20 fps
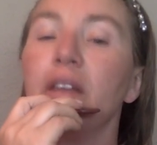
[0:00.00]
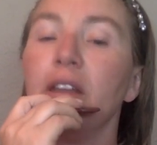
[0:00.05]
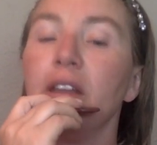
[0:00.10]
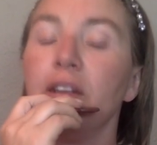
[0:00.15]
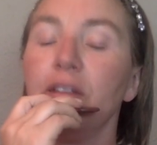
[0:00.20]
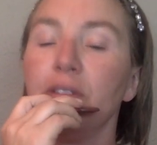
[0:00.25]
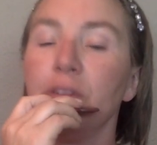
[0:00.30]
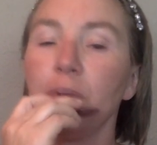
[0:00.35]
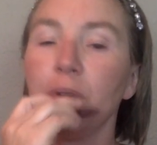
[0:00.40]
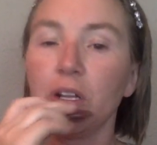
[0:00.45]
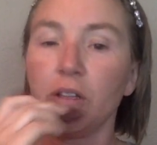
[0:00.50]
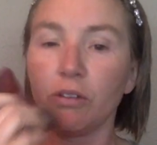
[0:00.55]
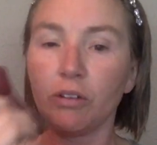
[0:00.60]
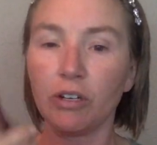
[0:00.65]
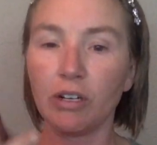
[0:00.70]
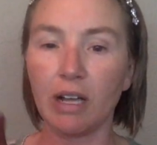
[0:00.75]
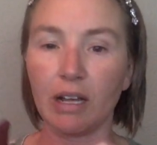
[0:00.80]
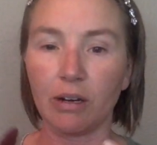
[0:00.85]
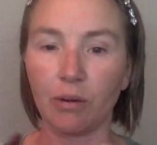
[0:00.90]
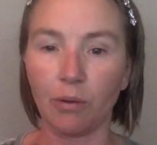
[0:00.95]
Now, if you want to
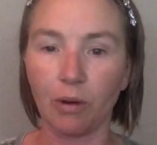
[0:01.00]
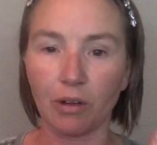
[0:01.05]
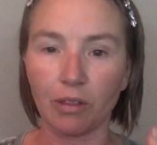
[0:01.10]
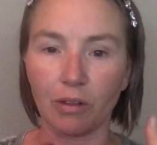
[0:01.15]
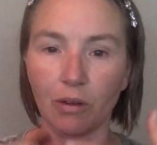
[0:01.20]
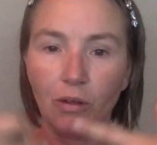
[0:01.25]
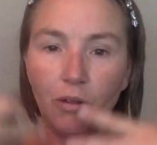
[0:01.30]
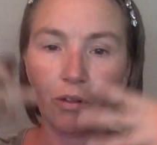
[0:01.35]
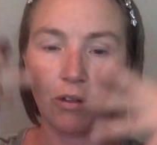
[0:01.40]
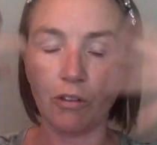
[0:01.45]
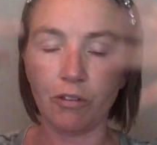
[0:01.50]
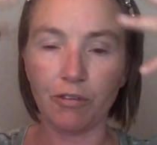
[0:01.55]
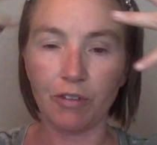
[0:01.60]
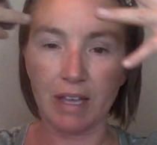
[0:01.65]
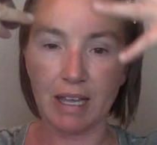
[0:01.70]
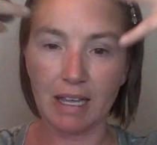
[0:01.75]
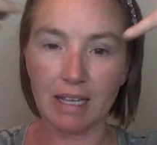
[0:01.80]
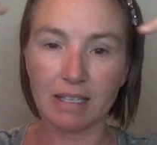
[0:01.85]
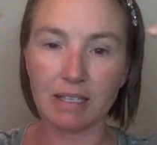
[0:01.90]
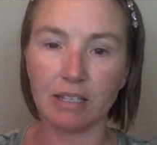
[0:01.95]
learn how to work the whole
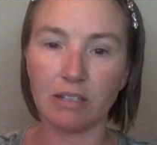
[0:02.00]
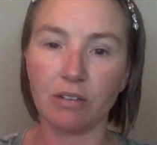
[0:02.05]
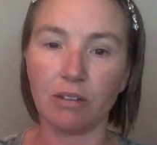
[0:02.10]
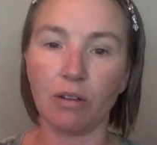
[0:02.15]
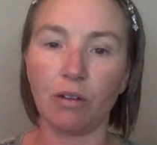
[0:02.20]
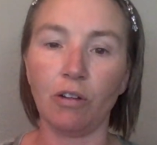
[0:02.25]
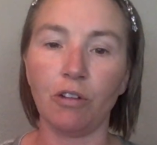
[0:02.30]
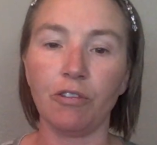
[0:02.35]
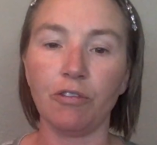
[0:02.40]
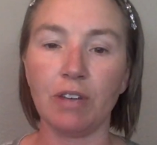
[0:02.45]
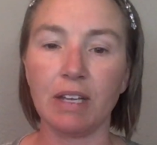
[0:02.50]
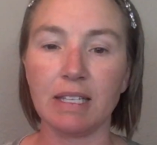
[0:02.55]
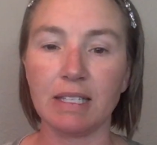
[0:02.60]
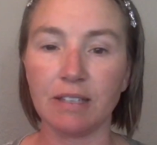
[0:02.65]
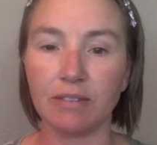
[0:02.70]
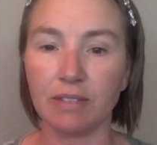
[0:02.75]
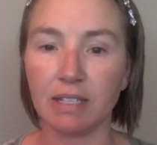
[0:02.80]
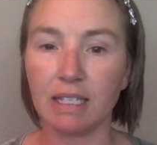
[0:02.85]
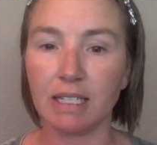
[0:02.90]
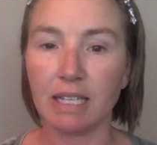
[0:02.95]
face and do the whole
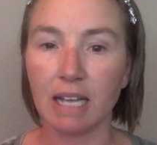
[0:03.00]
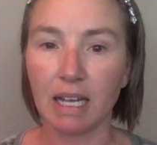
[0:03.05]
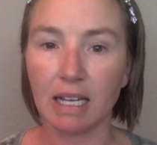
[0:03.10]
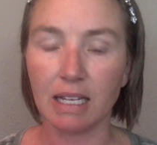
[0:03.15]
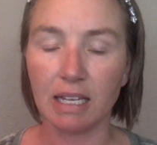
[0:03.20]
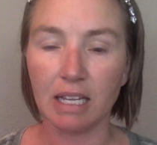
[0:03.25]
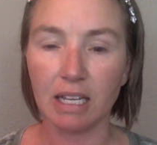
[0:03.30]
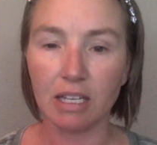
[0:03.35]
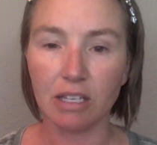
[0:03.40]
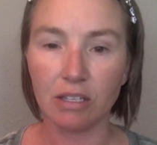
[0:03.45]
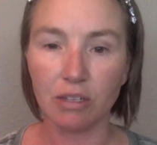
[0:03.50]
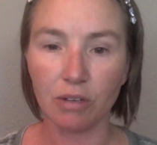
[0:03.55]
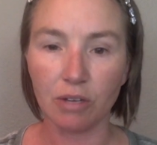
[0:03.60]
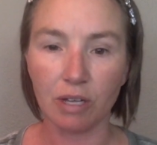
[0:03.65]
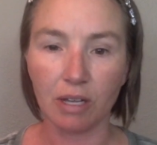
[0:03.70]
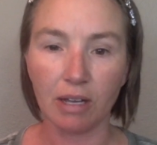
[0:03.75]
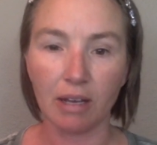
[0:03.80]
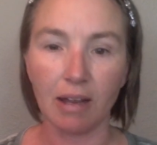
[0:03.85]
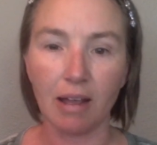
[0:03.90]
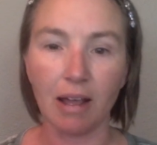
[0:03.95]
facelifting techniques, you
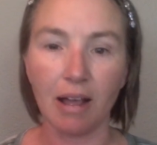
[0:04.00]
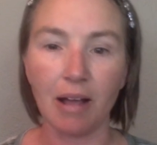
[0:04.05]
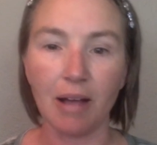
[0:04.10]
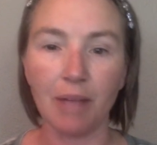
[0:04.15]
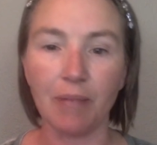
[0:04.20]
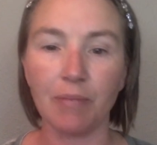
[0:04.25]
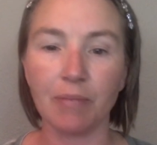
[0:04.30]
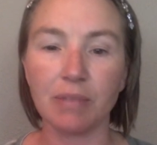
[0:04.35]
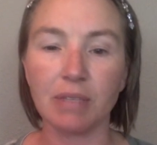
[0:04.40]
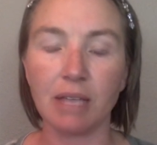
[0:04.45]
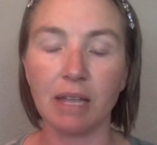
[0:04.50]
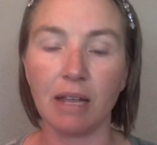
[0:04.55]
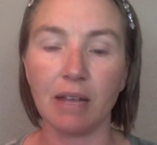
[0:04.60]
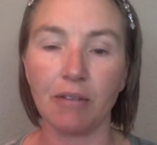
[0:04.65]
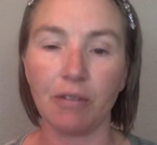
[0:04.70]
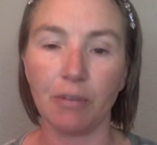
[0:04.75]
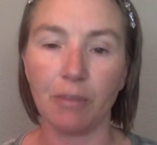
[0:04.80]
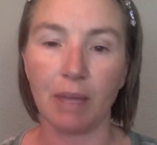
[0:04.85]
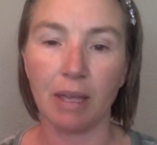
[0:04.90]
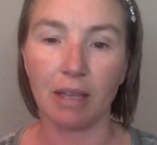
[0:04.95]
can um, sign up
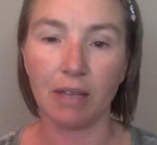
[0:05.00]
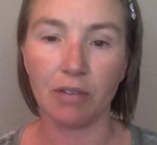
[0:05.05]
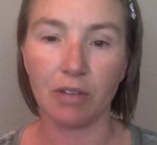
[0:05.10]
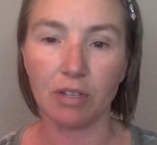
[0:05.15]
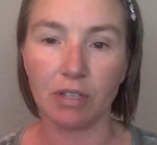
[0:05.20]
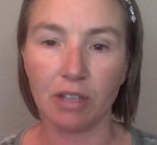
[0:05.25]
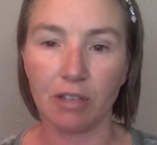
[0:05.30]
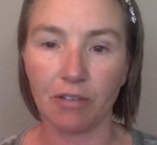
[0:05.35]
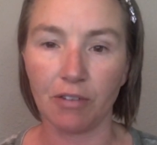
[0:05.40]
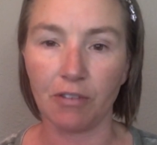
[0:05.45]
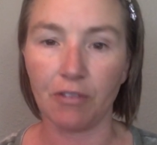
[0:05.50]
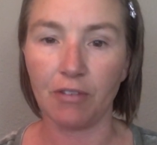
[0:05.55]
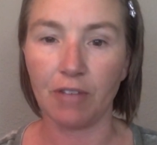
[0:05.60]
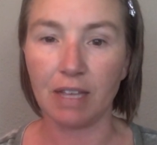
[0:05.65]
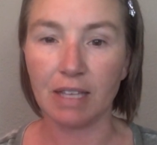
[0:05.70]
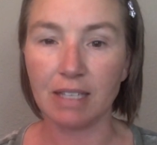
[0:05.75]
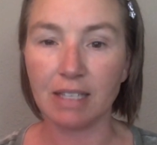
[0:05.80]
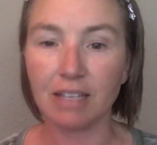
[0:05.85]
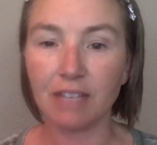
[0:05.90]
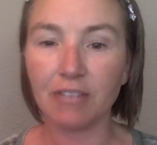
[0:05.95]
for my Give Yourself a
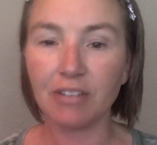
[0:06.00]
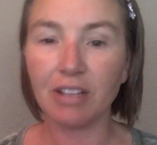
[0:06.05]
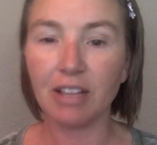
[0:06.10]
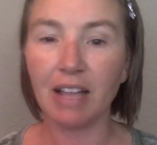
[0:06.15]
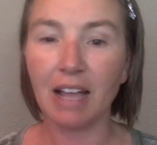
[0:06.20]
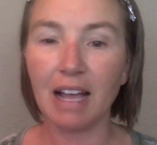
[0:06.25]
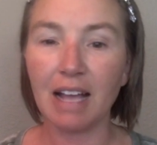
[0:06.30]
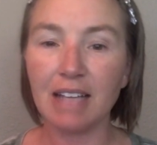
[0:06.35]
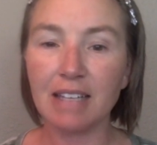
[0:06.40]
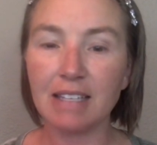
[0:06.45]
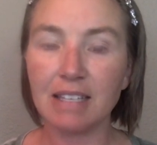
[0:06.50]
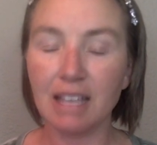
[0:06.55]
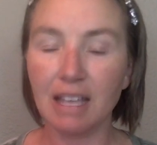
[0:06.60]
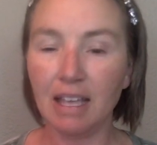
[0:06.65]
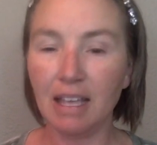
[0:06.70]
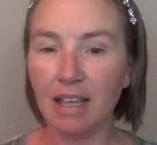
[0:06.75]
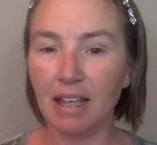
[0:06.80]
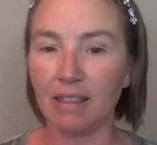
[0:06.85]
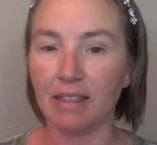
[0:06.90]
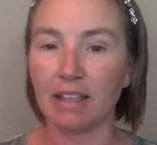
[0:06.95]
Facelift class.
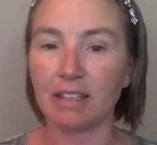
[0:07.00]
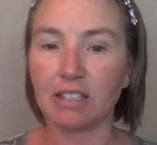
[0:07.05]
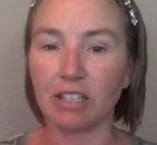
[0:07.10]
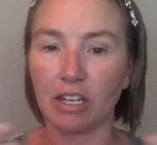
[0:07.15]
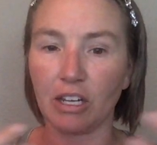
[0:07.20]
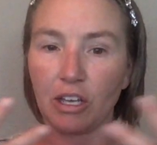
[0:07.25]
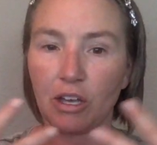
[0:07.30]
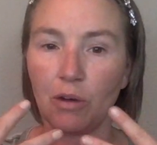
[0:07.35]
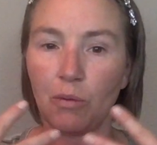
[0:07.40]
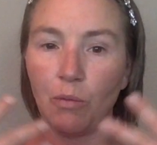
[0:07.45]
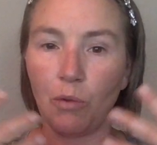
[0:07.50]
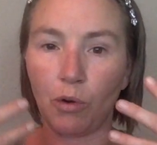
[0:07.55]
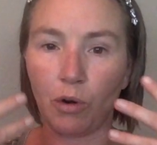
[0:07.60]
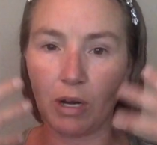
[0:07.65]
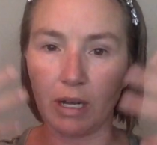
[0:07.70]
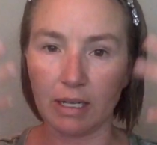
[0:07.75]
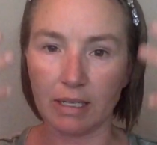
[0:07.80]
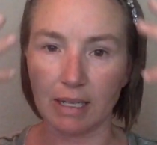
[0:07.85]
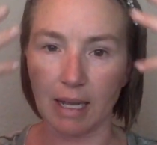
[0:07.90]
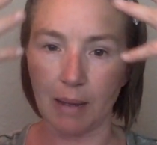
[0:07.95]
And that's going to go more
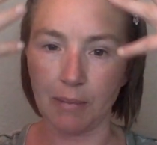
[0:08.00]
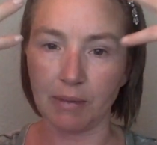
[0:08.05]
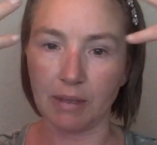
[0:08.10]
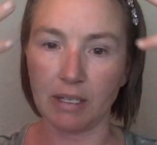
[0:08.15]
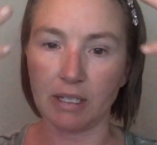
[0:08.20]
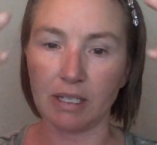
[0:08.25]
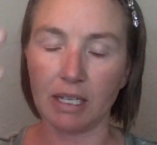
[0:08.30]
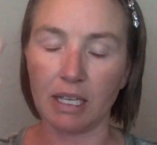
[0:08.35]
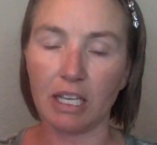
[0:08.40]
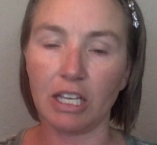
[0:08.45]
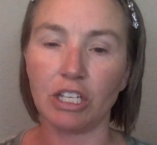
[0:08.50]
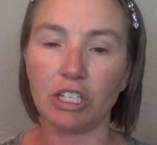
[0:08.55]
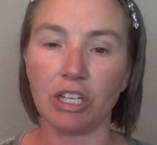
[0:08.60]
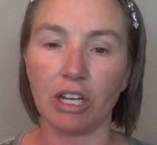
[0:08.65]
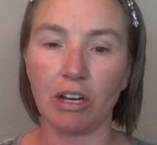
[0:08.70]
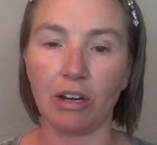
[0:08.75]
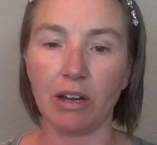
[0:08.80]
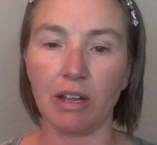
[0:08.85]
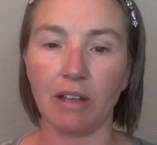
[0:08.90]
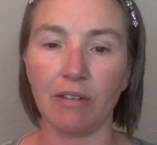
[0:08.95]
in depth into each
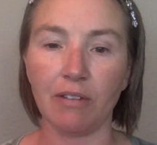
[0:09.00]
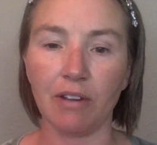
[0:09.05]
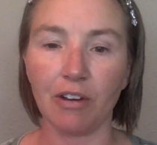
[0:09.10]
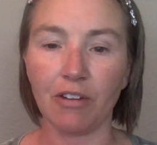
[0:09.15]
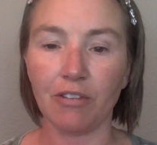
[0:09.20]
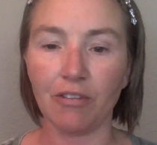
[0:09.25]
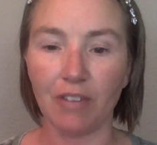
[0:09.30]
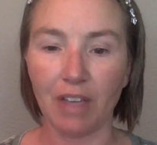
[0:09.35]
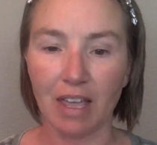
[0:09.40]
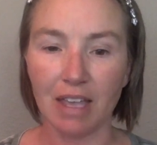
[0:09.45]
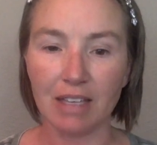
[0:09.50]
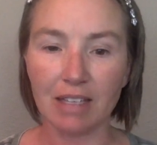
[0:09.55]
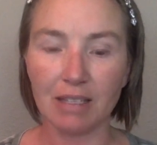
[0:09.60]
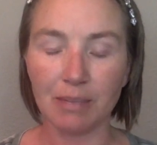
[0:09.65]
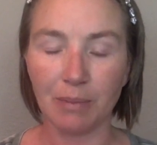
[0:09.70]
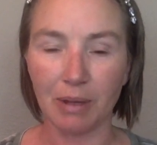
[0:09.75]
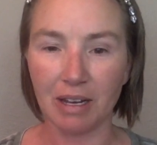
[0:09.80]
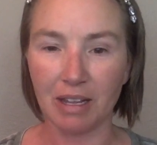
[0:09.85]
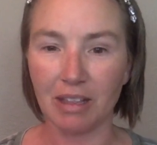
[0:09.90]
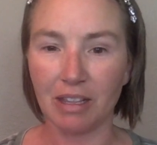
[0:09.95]
area of your face.
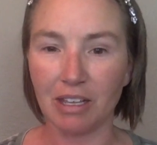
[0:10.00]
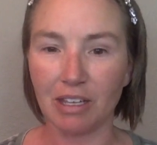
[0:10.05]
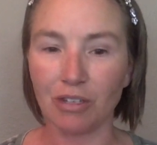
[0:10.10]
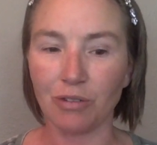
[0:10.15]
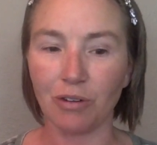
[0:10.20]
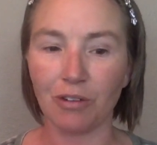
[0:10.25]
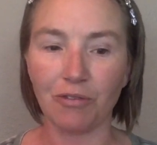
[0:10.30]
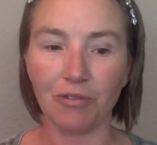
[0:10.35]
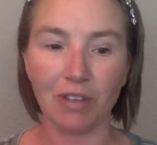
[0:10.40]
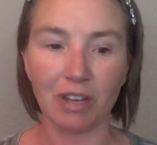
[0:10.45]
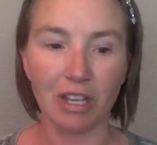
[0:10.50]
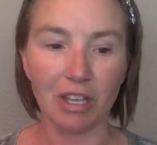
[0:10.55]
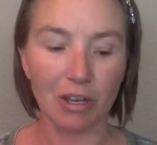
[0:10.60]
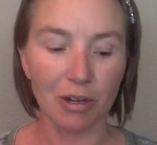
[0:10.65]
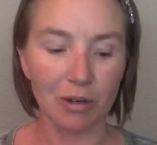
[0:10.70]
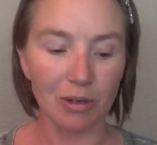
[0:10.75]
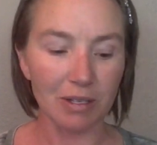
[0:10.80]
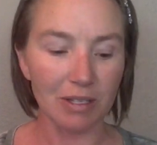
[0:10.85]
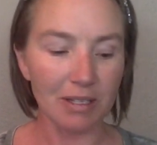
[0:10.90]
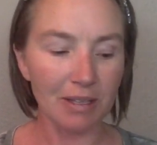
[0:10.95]
But in these short
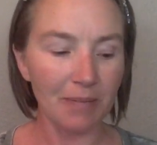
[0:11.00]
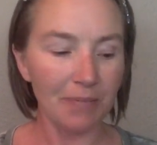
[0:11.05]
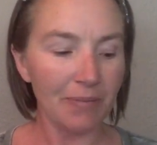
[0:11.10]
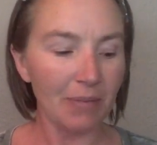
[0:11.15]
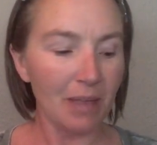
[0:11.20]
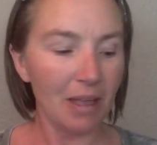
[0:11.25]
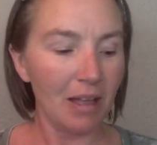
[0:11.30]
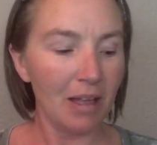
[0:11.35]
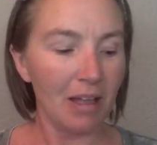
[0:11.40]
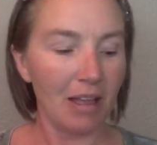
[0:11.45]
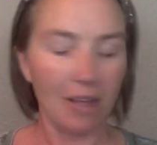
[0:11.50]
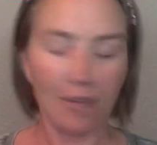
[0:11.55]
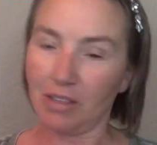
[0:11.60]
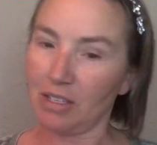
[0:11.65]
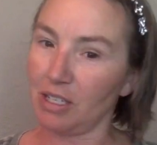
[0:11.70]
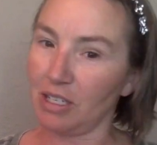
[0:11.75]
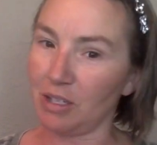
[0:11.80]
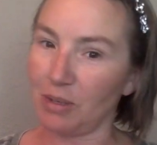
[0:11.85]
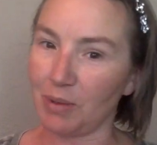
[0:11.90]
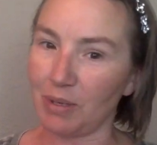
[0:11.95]
videos, I
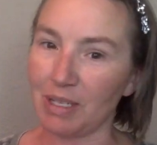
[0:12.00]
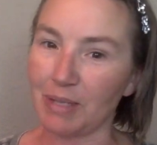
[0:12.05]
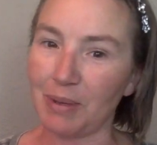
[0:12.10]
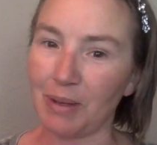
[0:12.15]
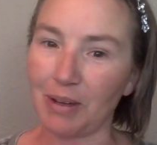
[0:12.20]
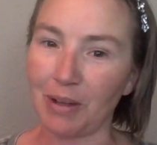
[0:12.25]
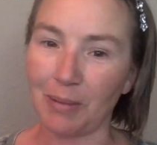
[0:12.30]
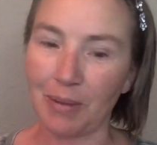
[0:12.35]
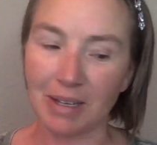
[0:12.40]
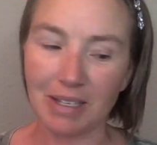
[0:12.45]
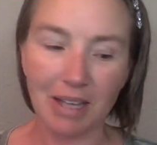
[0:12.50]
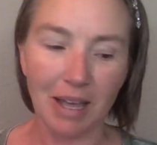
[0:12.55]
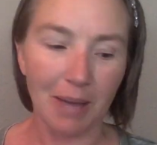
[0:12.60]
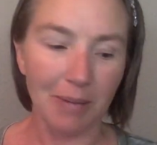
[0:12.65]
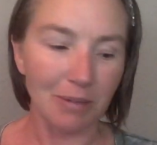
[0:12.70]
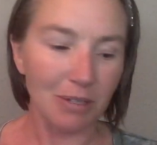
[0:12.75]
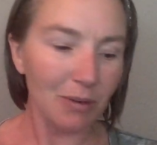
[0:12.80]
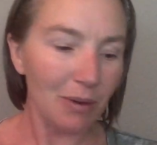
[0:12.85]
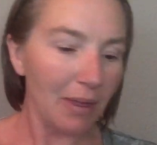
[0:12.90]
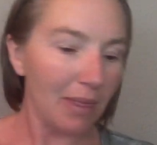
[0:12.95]
obviously don't want to spend all my
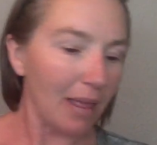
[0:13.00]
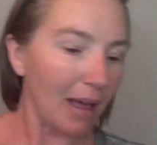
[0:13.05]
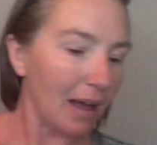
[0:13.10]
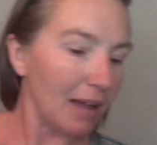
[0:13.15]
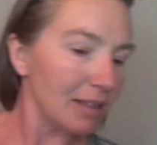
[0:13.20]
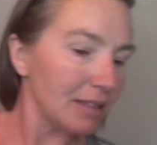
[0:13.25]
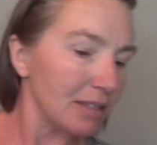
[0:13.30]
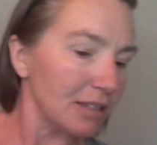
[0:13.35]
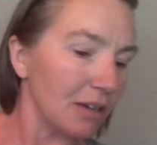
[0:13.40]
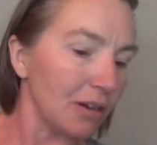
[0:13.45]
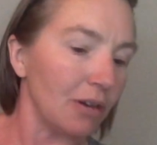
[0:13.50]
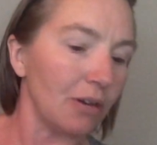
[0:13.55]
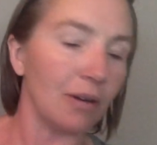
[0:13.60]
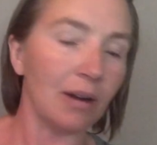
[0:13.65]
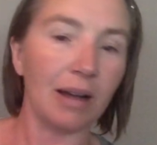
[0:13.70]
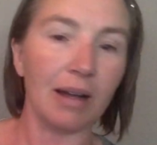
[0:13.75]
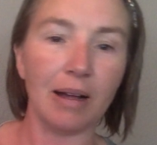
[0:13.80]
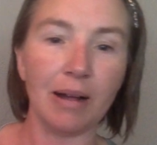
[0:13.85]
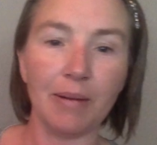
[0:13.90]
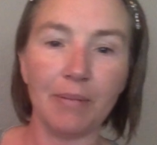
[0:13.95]
time doing that,
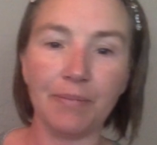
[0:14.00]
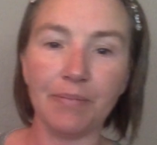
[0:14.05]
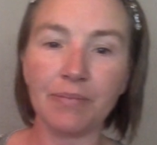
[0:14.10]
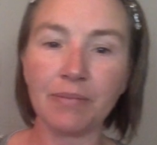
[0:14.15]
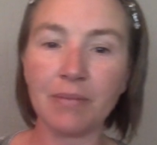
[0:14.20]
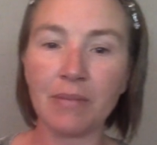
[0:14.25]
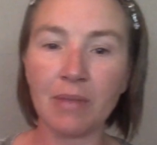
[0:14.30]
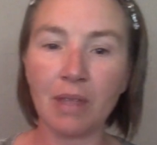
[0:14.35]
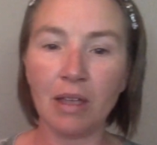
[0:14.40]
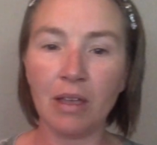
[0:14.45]
so um,